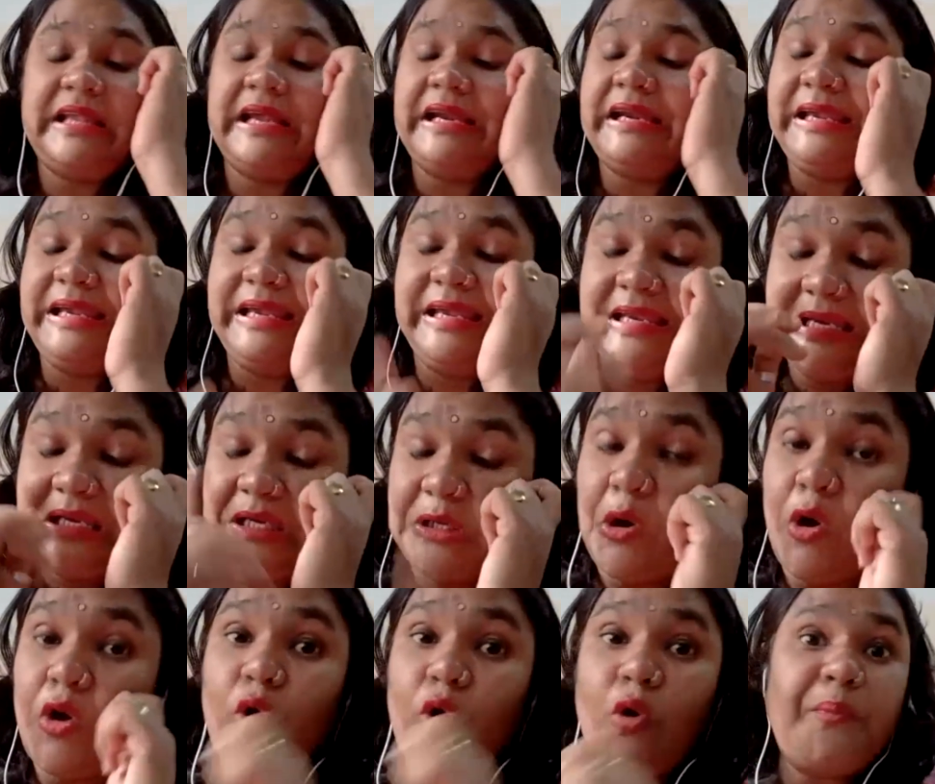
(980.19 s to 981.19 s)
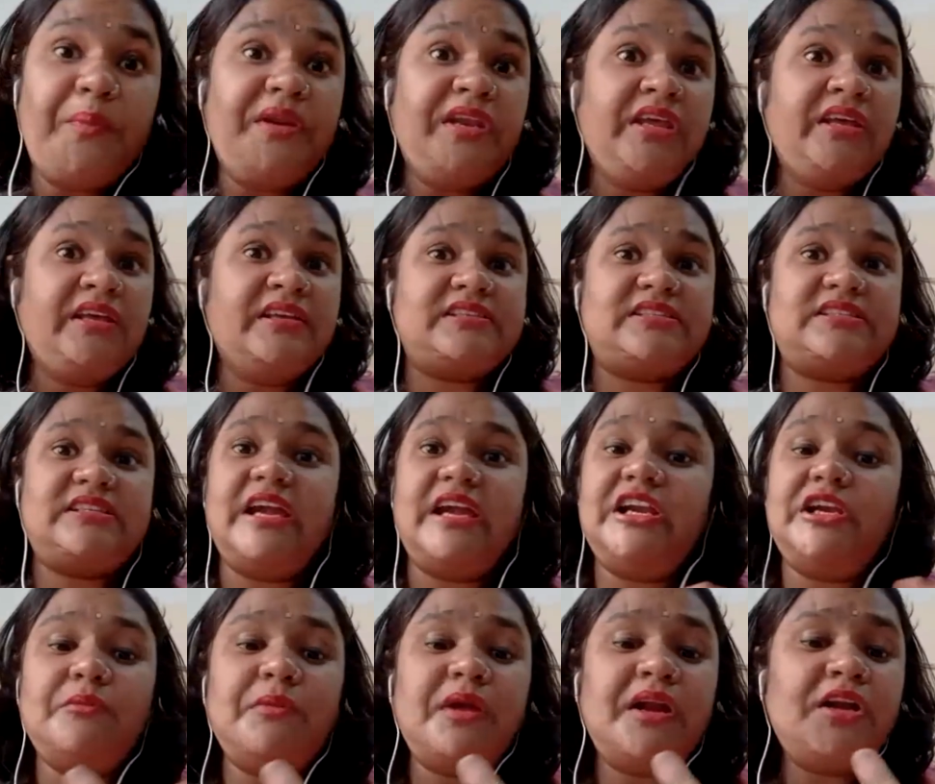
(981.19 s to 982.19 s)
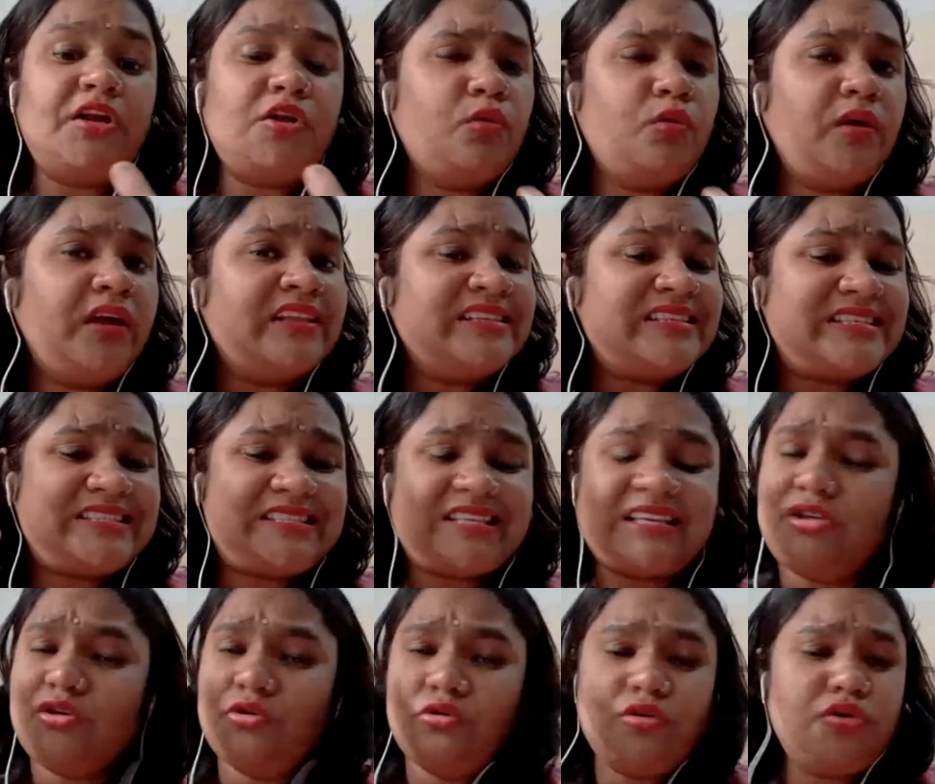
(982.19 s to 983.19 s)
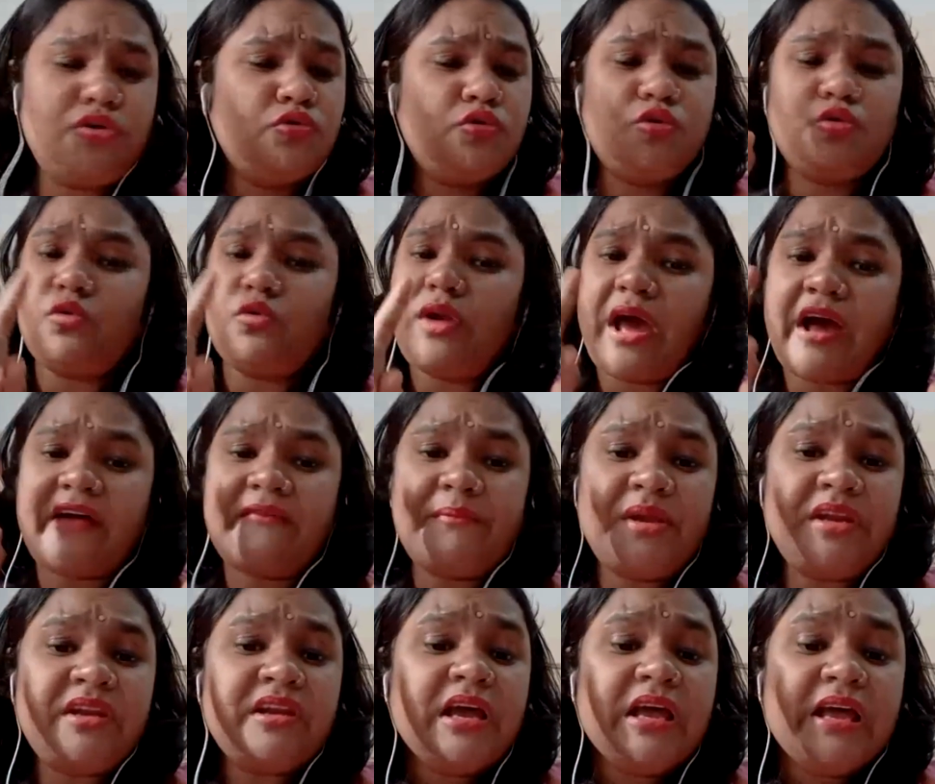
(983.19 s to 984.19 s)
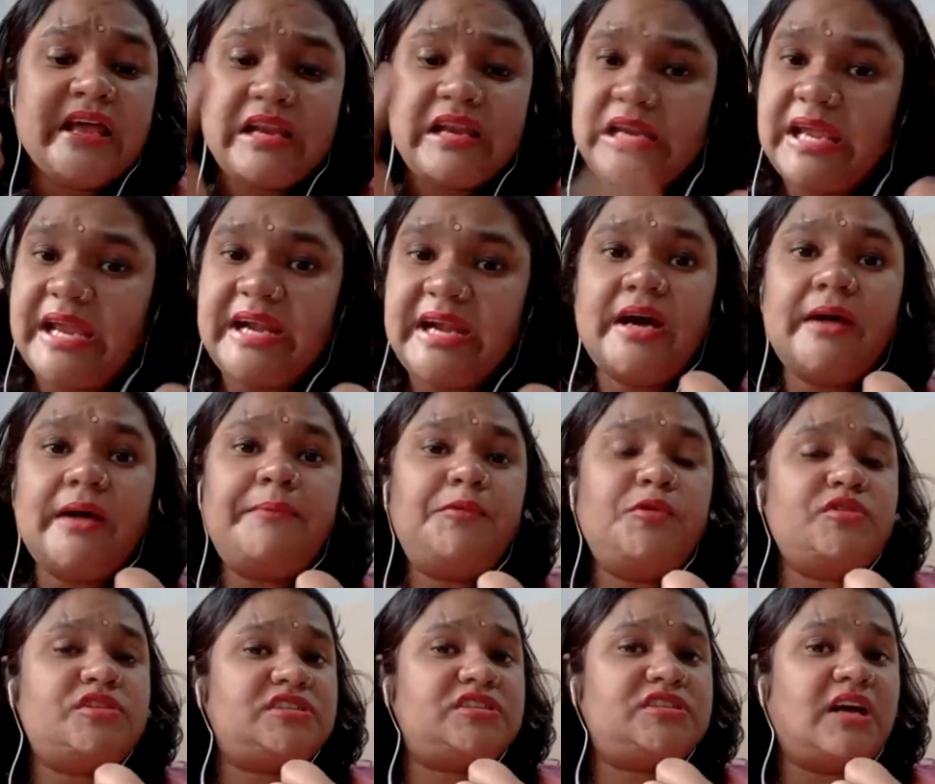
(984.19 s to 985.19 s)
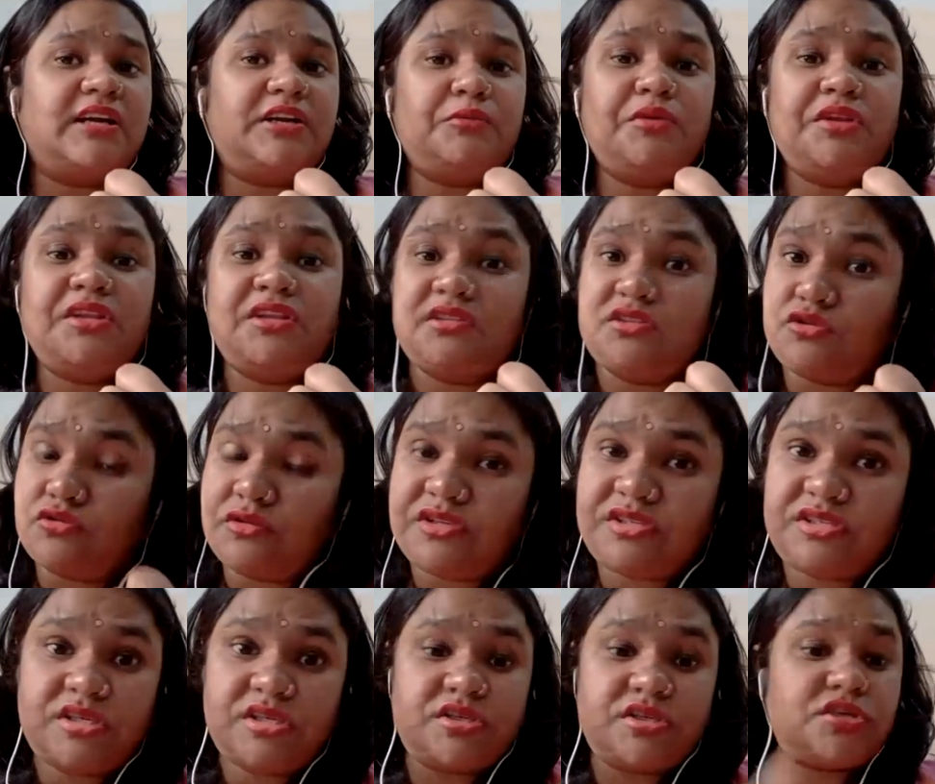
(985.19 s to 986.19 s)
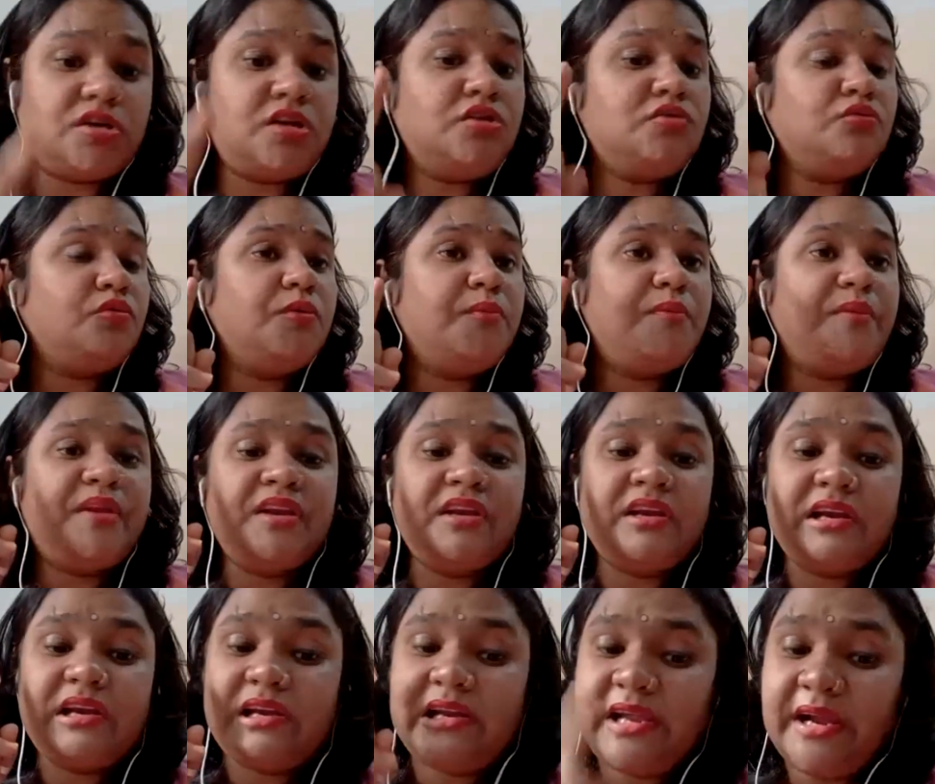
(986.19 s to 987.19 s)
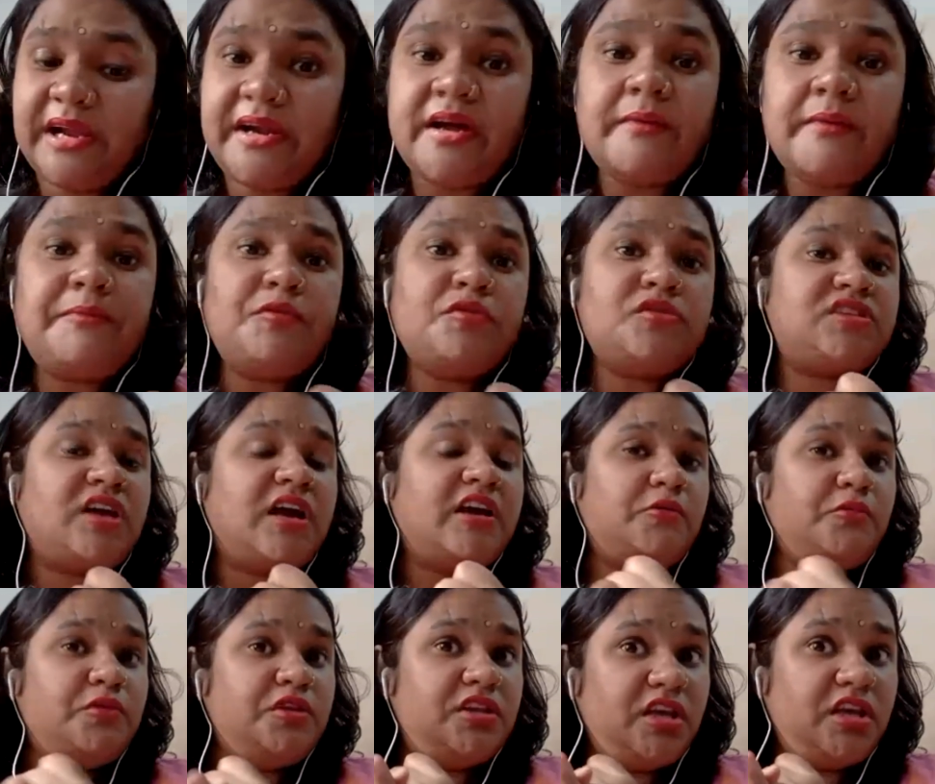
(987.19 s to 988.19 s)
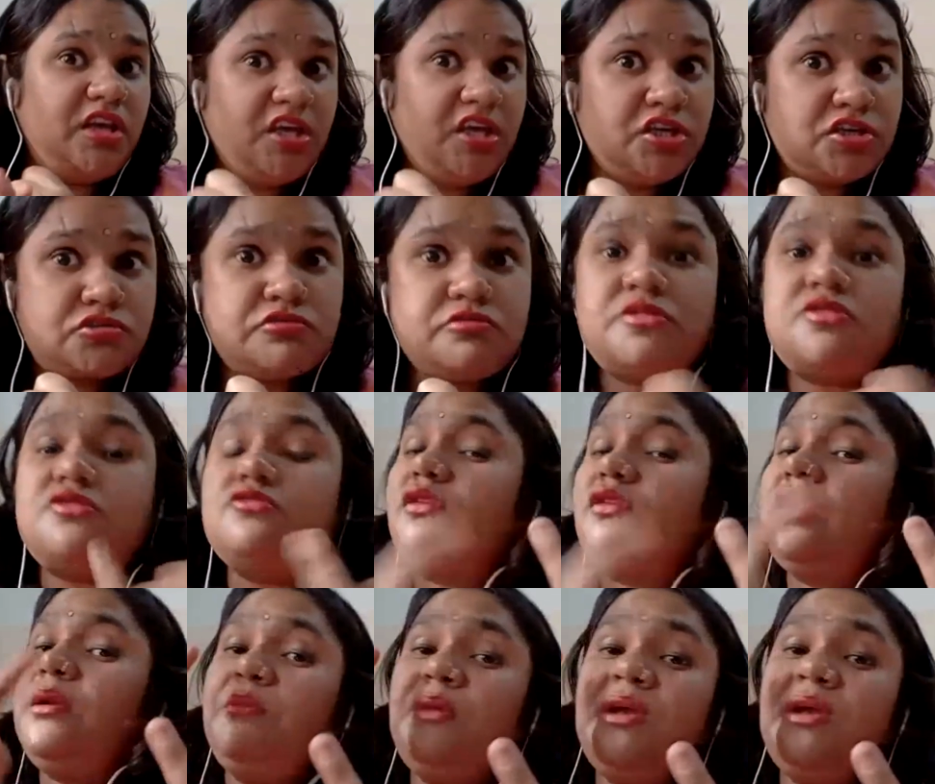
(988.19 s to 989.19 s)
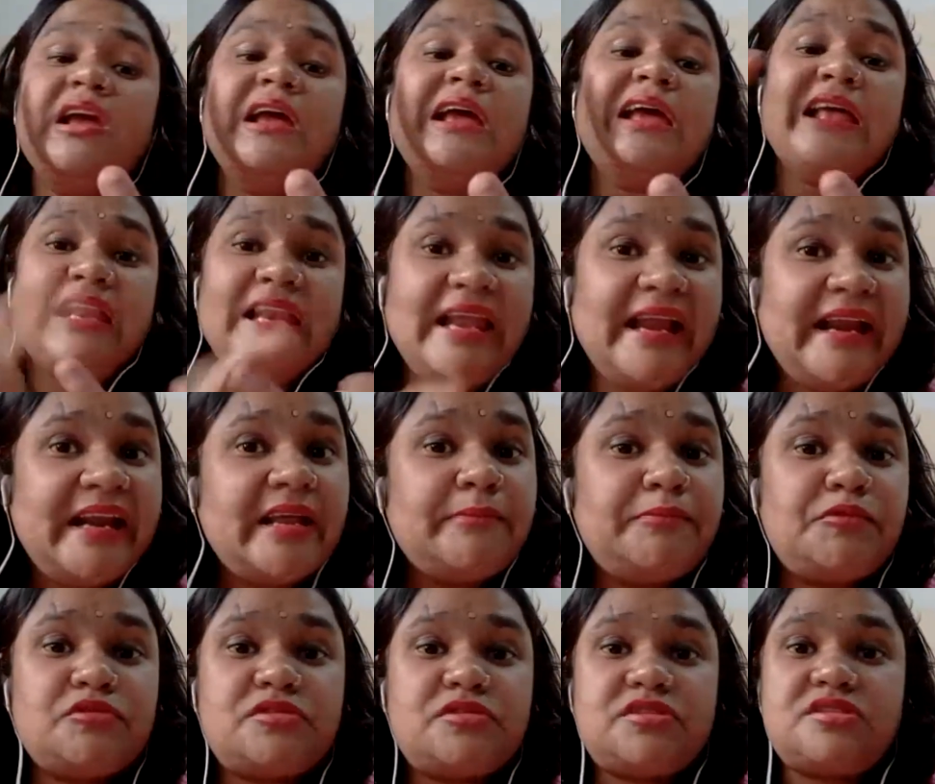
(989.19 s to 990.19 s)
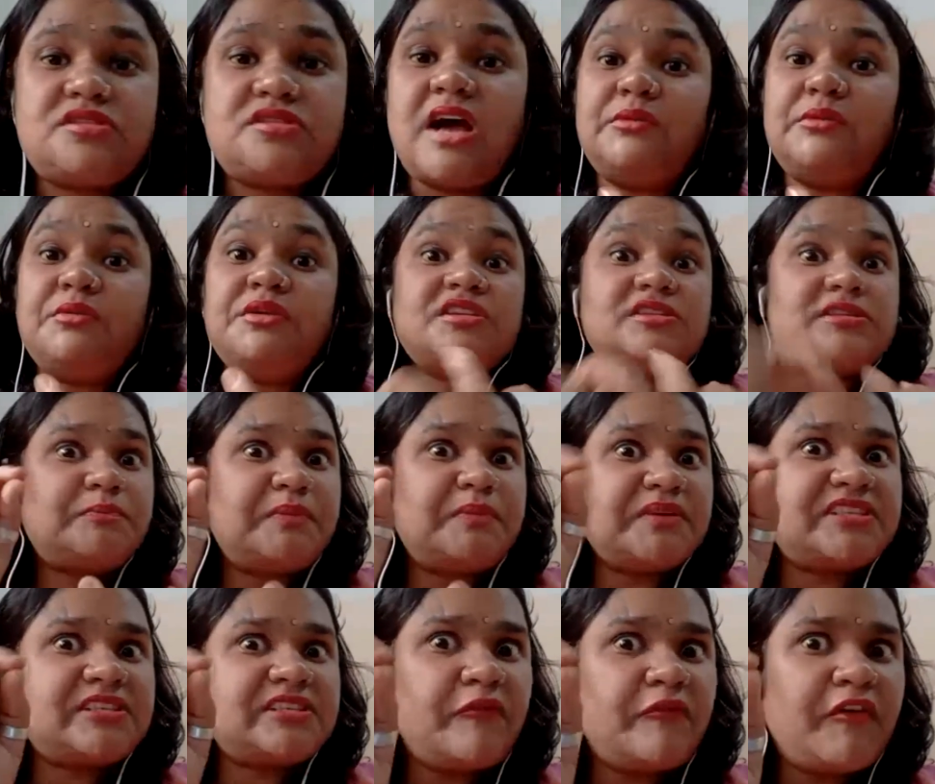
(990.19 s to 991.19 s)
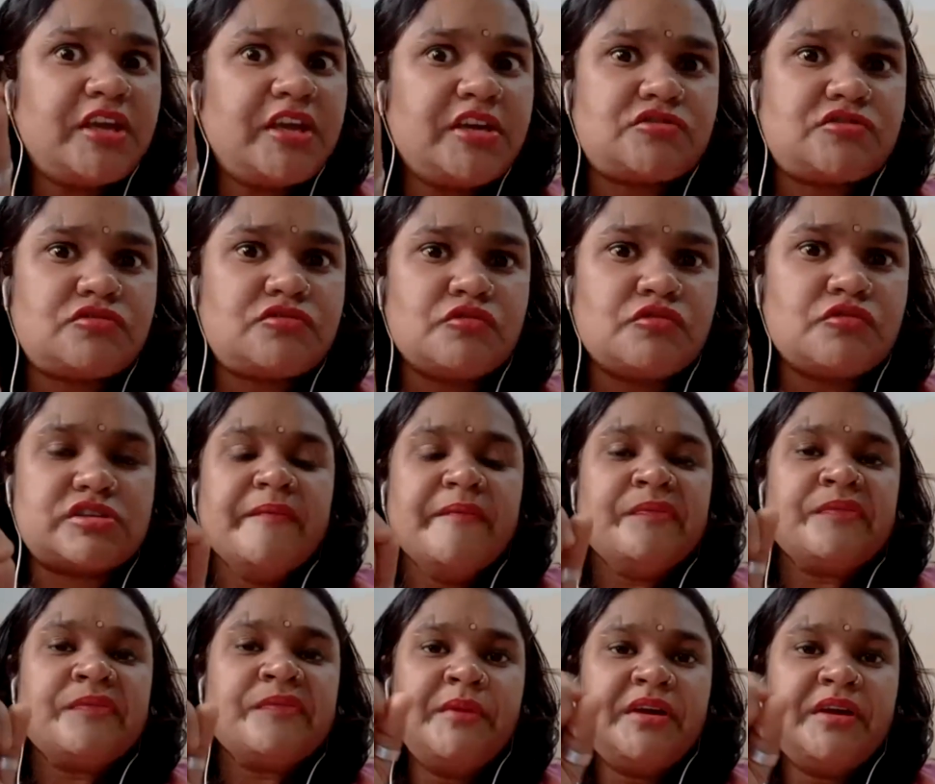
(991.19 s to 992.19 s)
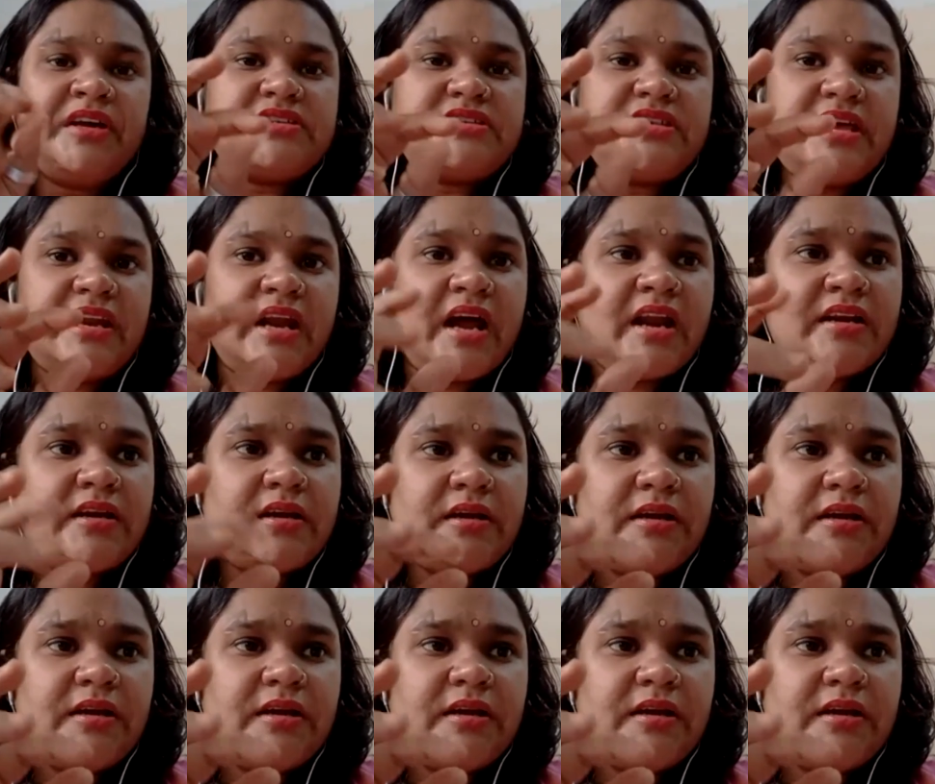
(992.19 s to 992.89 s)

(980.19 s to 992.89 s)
Then in your opening statement, you could have been laid up to start with jurisdiction, you could be laid up to start with issues, you can be laid up to start with the specific issues, because there are